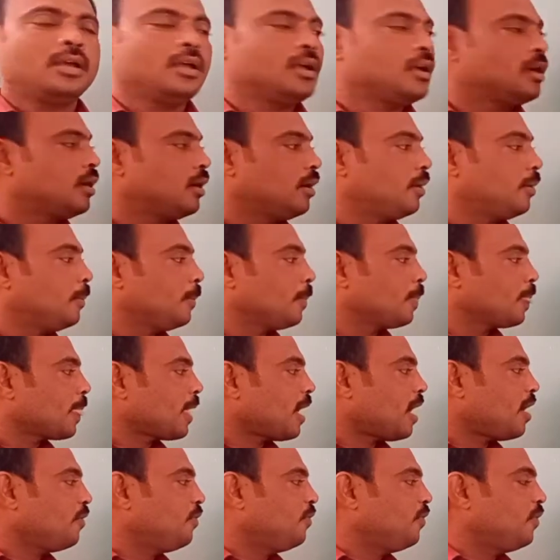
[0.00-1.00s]
of
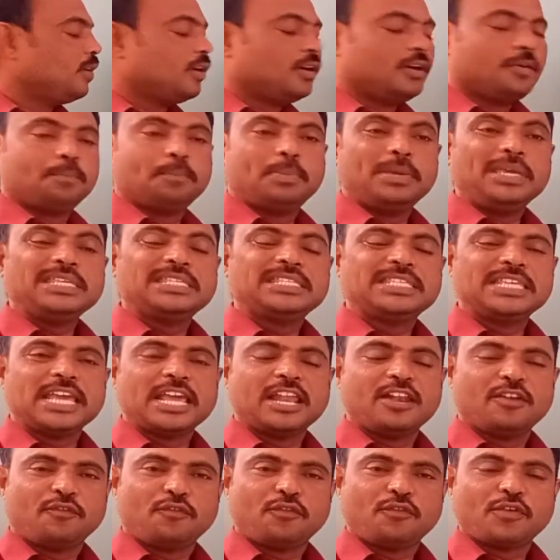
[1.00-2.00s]

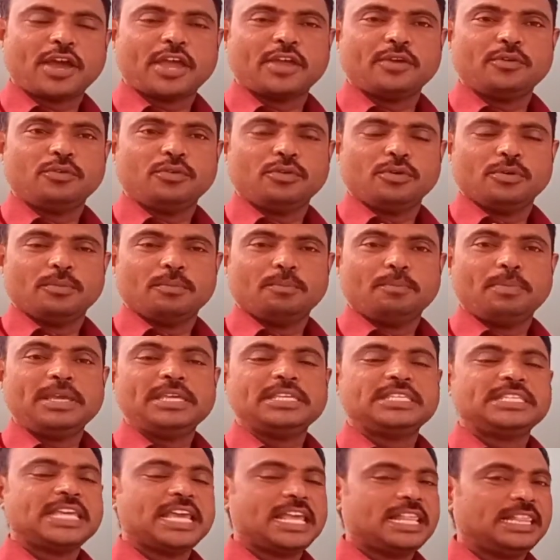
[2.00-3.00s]
PCl5
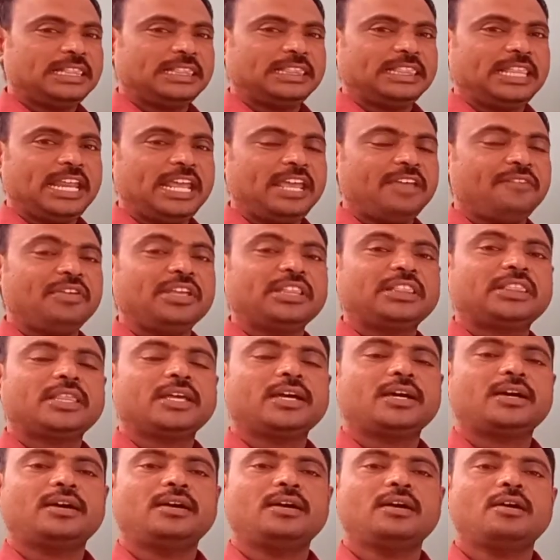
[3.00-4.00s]
PCl3 with
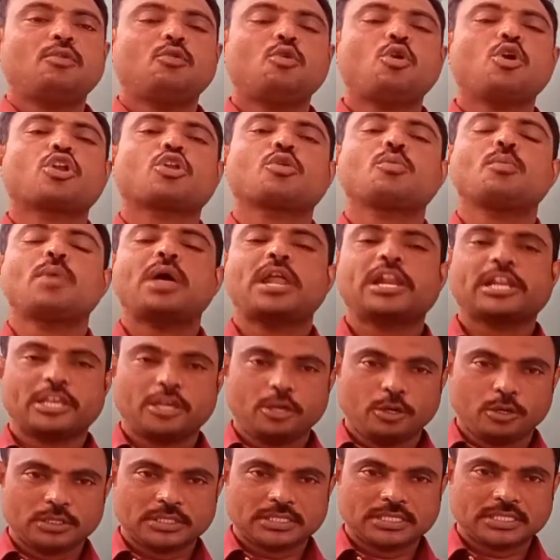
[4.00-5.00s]
the water
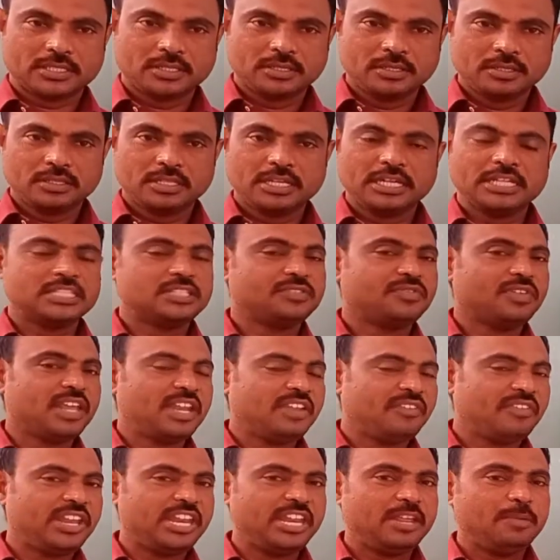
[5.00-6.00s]
molecules. That is
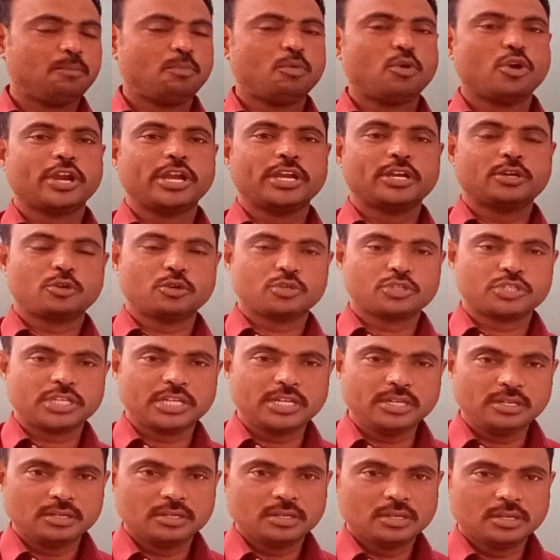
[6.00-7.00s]
very important
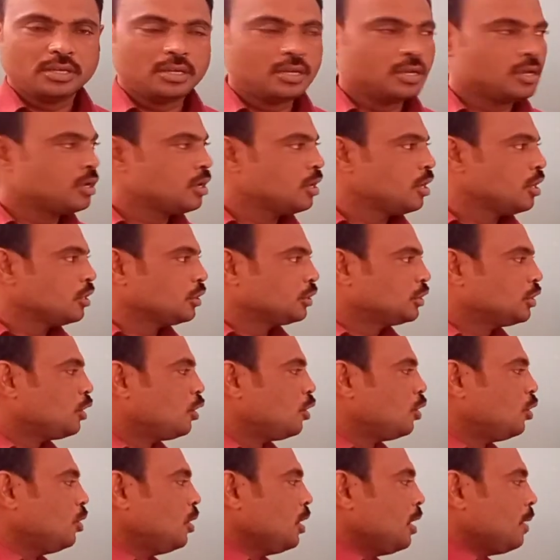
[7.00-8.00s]
question.
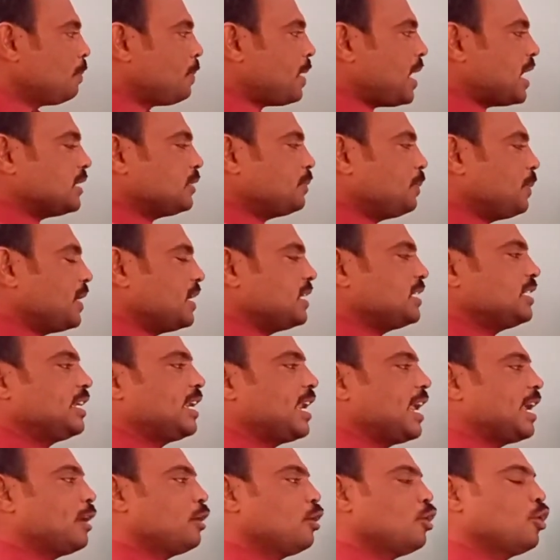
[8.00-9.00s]
So phosphorus
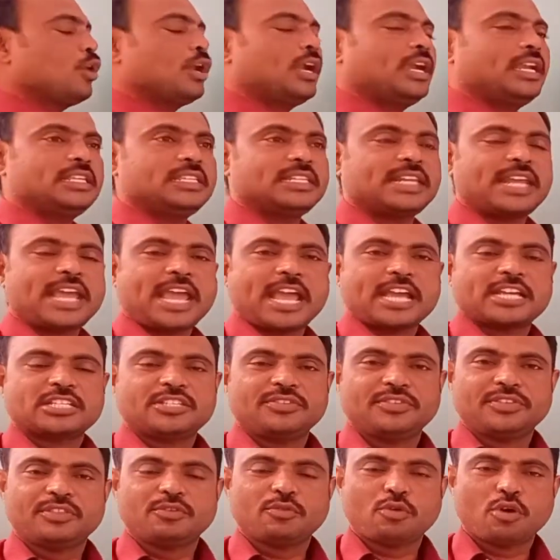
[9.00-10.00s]
trichloride reacts
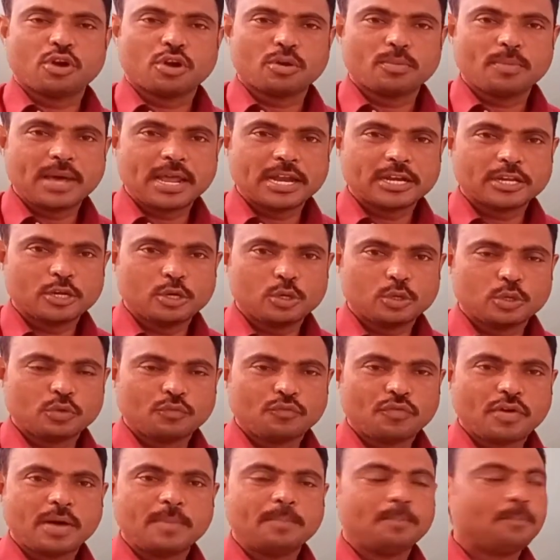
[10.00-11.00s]
with water molecule to
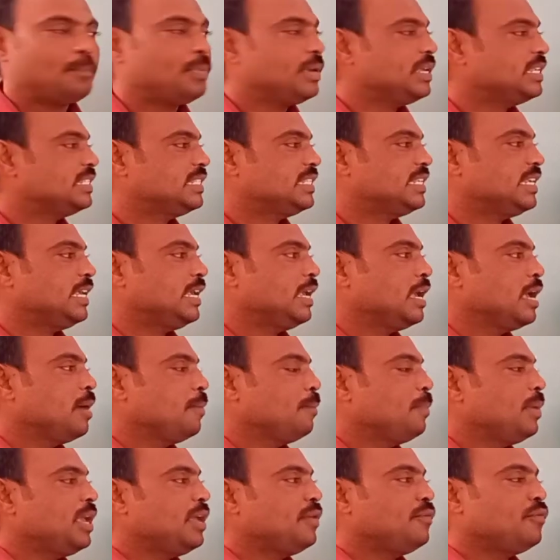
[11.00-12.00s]
form
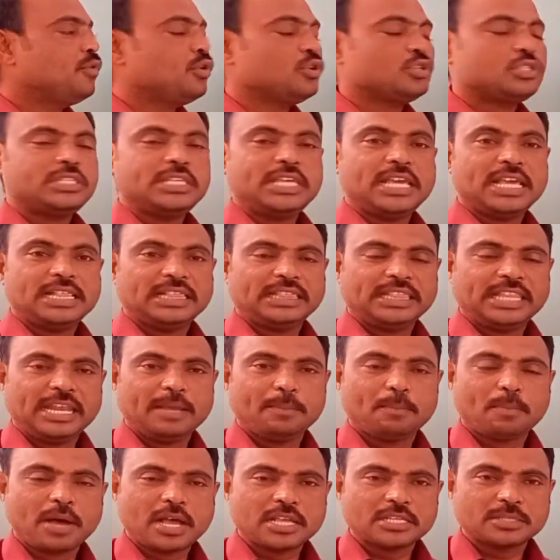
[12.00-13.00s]

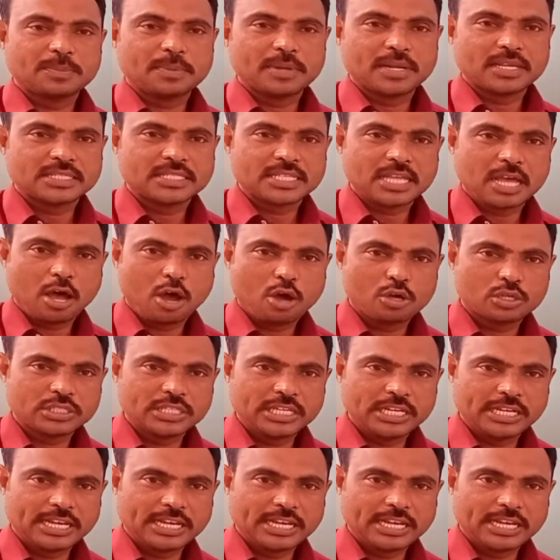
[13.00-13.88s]
POCl3 phosphorus oxy